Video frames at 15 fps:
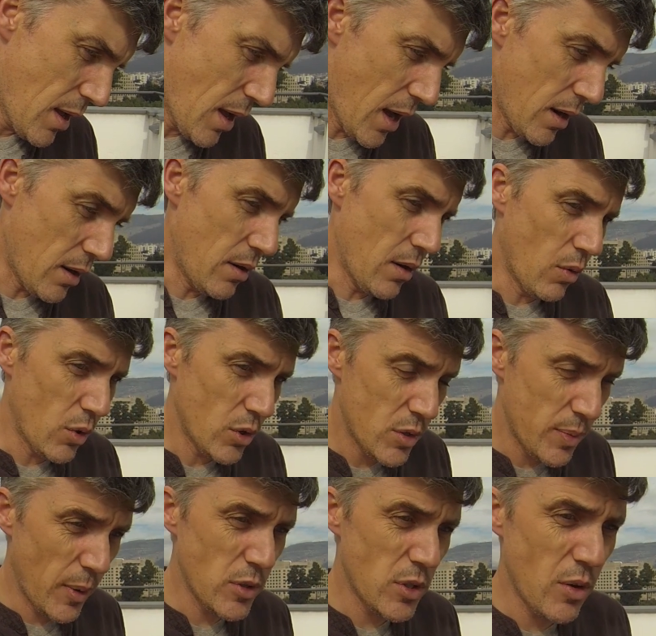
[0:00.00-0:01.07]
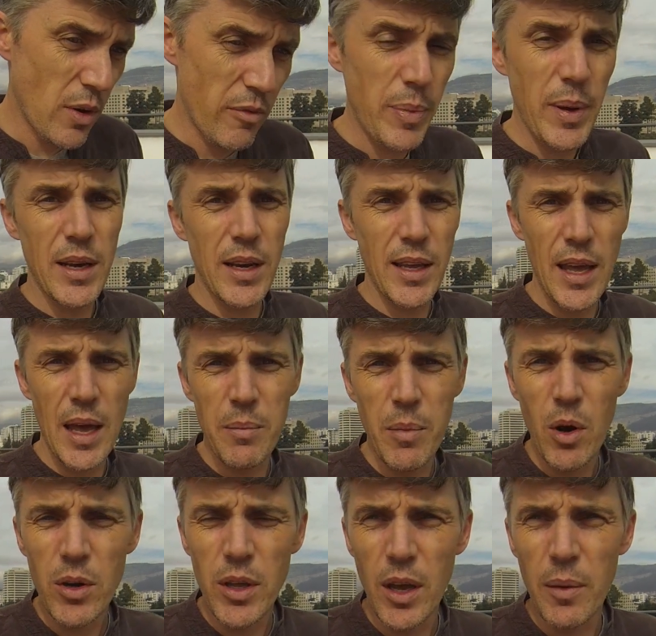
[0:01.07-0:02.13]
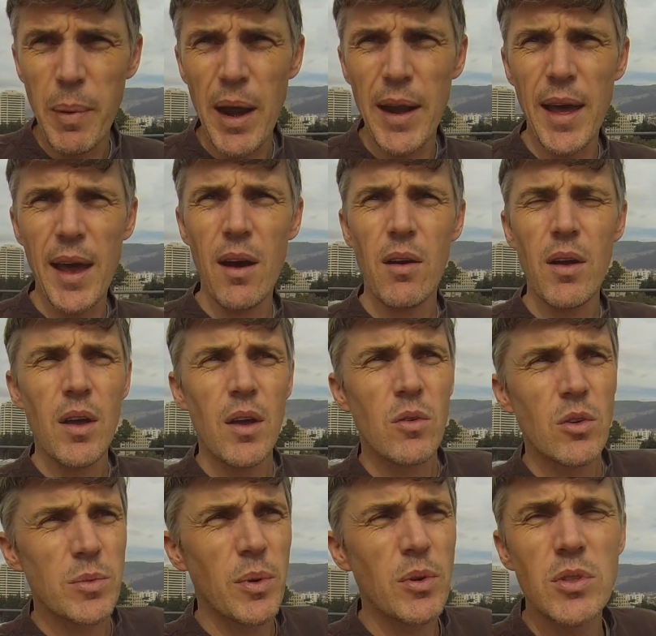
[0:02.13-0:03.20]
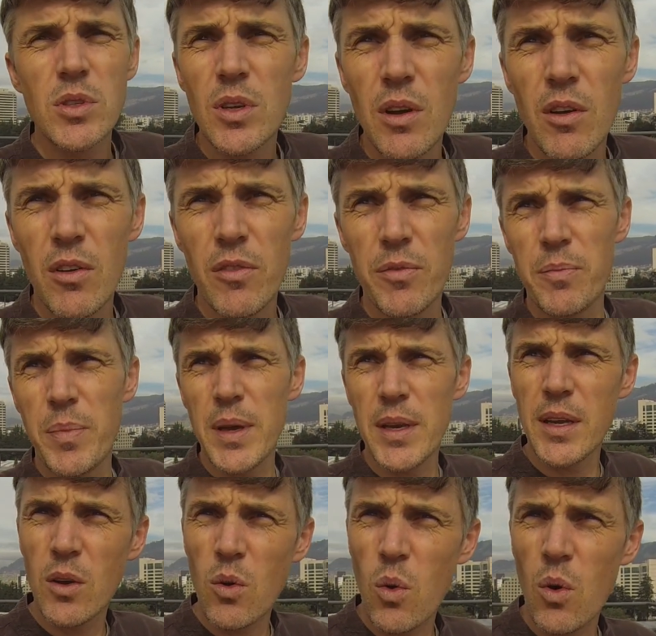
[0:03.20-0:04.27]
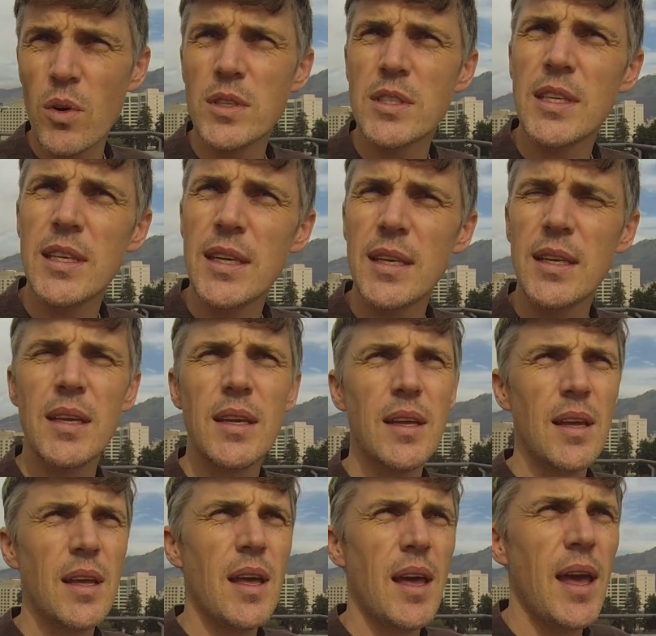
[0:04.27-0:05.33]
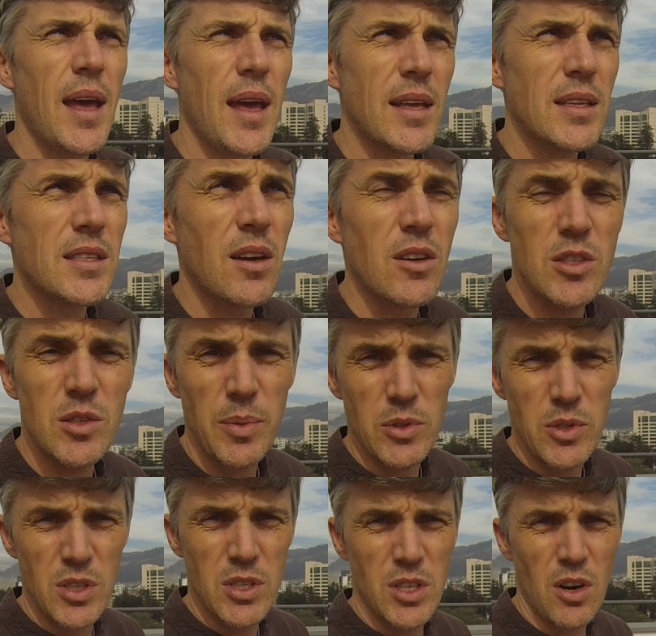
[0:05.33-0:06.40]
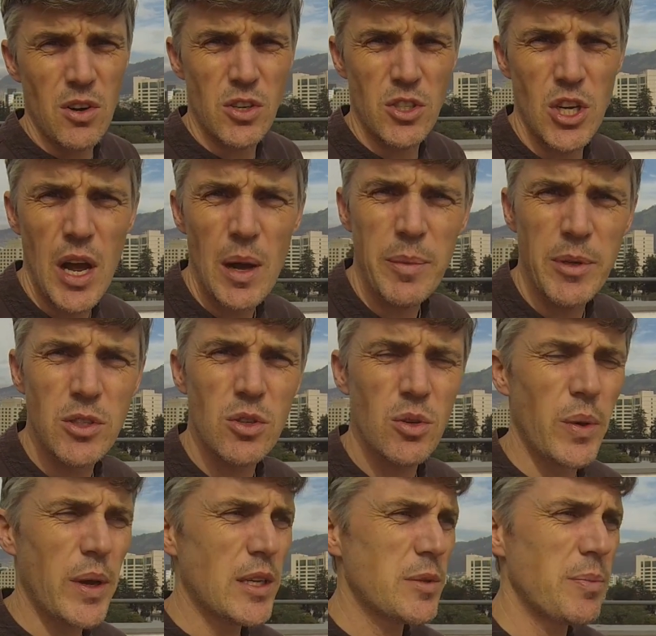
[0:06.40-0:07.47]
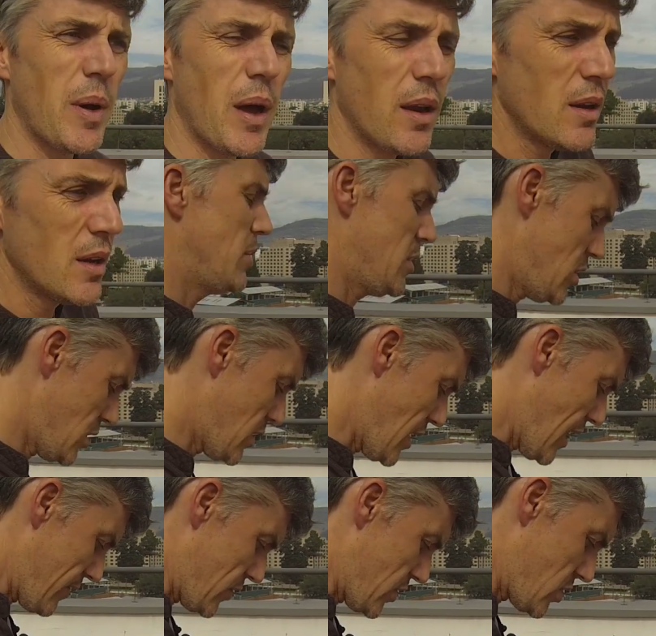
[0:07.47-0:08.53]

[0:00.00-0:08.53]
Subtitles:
I don't know, we're supposed to have been in Cambodia by now. Supposed to have been in quarantine and Sarah's supposed to start her job in 2 weeks, but she's gonna have to